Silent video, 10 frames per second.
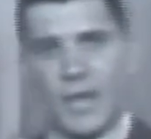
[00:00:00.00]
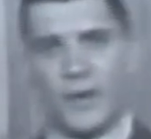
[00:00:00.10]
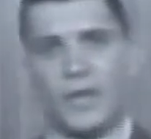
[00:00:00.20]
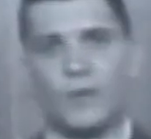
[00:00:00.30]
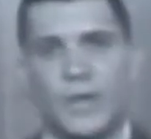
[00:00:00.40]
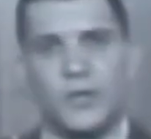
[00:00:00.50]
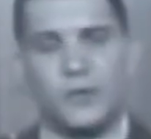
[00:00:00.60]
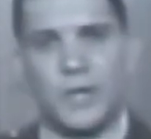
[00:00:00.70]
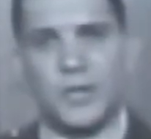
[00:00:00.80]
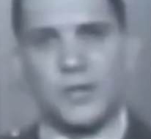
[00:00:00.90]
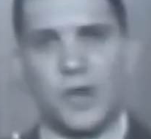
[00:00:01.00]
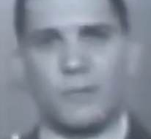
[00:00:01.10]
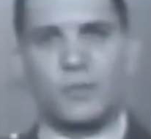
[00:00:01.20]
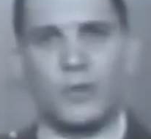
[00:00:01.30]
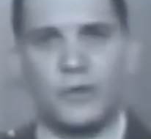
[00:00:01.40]
Now, another way you can
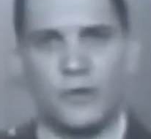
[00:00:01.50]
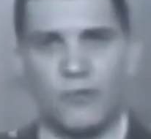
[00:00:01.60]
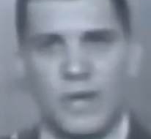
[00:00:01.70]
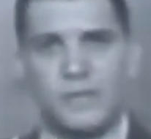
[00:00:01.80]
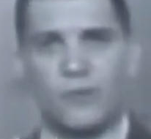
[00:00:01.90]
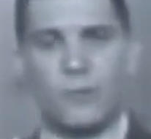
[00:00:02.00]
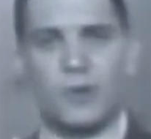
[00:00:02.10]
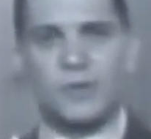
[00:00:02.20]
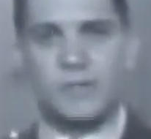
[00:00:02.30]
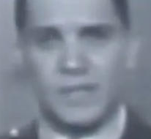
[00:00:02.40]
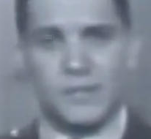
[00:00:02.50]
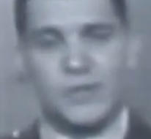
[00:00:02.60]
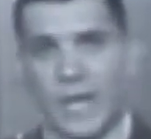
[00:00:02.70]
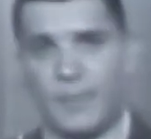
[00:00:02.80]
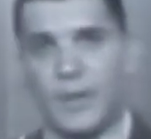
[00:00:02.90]
determine whether a transformer is a
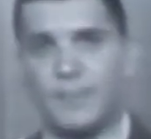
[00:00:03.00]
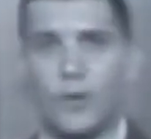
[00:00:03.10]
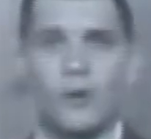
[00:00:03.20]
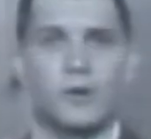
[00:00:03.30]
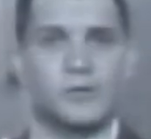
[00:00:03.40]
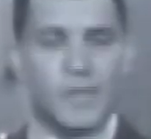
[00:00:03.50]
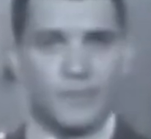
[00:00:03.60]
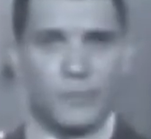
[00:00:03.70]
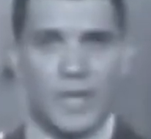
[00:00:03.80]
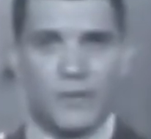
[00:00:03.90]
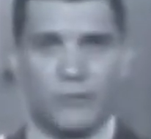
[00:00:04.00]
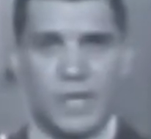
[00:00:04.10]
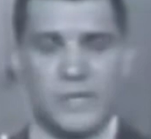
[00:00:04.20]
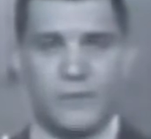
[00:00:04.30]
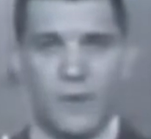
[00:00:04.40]
step-up or a step-down
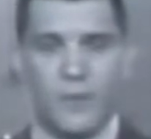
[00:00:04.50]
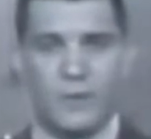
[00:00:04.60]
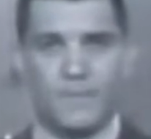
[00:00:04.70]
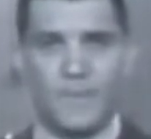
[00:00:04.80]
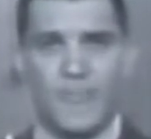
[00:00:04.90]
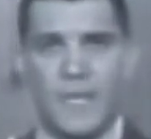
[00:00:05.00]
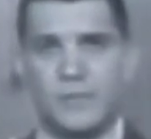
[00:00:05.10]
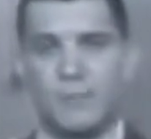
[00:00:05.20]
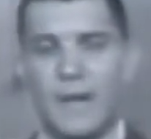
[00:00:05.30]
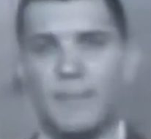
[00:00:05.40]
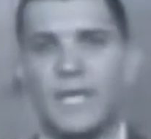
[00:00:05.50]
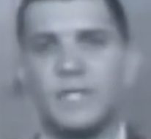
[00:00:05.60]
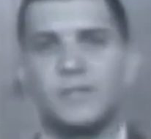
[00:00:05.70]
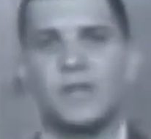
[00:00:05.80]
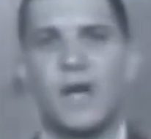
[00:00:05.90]
transformer is by
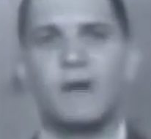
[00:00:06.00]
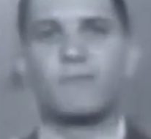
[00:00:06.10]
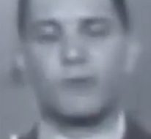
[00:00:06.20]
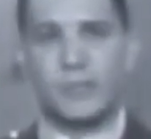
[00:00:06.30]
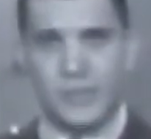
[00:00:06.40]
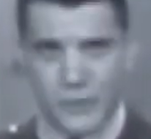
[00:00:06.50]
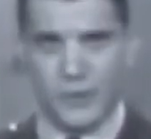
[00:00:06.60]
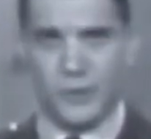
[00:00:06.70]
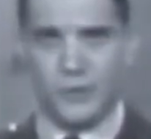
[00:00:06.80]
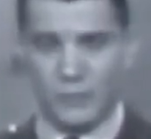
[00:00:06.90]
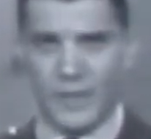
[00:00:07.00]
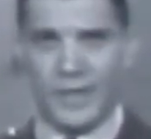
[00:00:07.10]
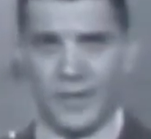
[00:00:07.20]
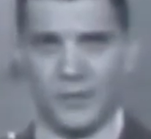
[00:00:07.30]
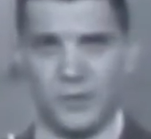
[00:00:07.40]
means of resistance
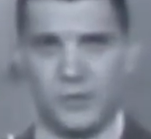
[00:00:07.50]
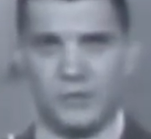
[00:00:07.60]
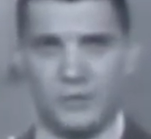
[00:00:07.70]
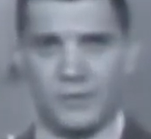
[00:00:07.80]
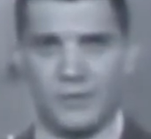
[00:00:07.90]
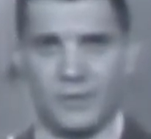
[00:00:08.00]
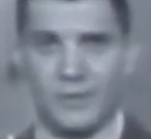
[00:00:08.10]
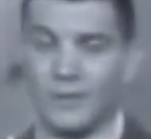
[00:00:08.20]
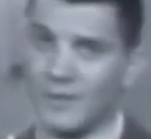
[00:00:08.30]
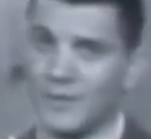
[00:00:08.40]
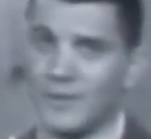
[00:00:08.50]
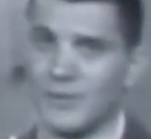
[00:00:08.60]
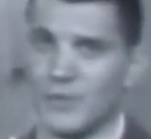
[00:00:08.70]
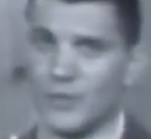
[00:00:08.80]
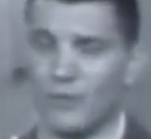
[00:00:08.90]
readings.
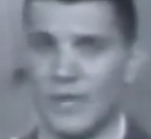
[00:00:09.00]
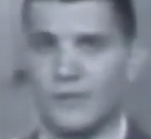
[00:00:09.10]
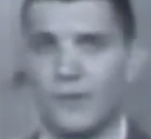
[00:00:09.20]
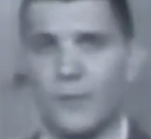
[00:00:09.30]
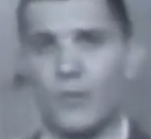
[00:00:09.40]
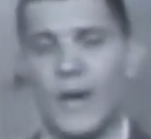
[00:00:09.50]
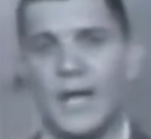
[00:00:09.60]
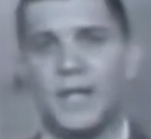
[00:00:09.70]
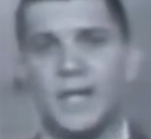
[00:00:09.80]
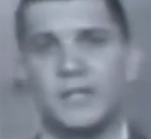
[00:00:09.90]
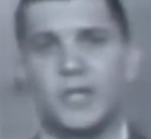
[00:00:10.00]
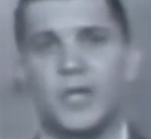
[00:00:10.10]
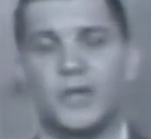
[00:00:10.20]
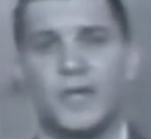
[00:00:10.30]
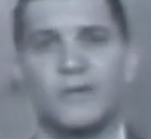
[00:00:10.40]
Since a transformer winding is a
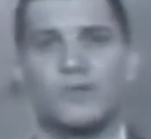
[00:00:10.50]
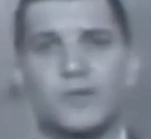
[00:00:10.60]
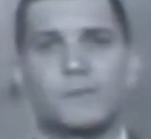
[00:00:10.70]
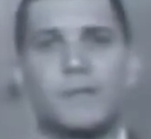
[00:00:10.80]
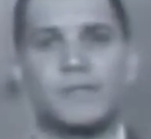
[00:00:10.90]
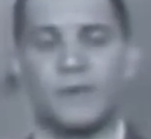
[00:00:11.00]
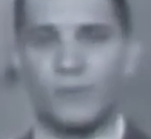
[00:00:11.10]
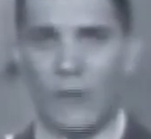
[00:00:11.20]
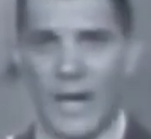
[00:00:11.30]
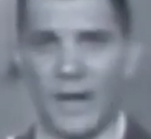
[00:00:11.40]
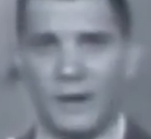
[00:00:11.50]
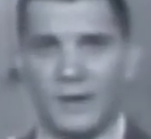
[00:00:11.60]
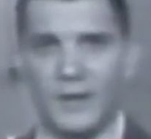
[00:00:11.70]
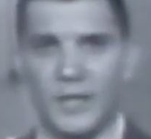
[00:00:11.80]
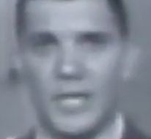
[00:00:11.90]
continuous piece of
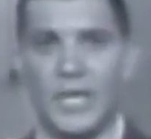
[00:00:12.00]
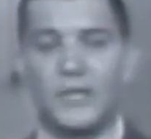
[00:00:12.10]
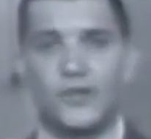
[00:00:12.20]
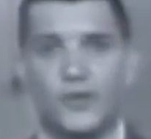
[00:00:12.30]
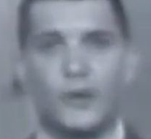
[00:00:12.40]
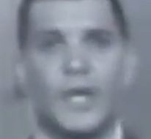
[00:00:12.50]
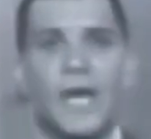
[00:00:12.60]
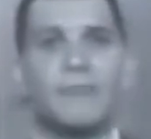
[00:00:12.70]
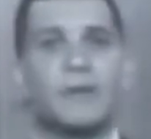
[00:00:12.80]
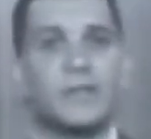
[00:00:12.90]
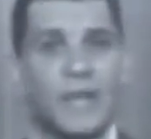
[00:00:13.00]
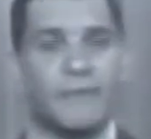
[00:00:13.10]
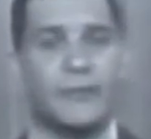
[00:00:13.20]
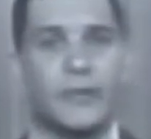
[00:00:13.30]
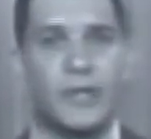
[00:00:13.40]
wire, it should have a
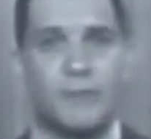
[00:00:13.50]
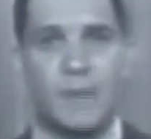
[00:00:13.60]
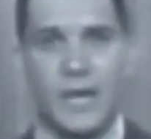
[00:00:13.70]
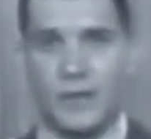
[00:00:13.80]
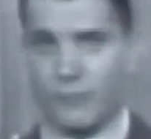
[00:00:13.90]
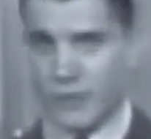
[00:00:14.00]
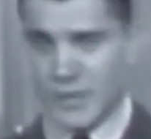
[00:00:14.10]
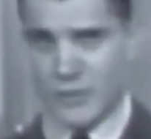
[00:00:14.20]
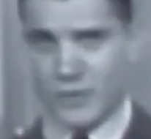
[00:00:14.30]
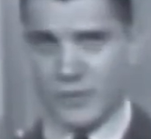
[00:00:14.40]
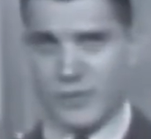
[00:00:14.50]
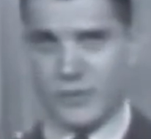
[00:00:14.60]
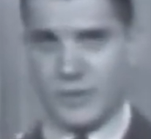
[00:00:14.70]
definite amount of resistance.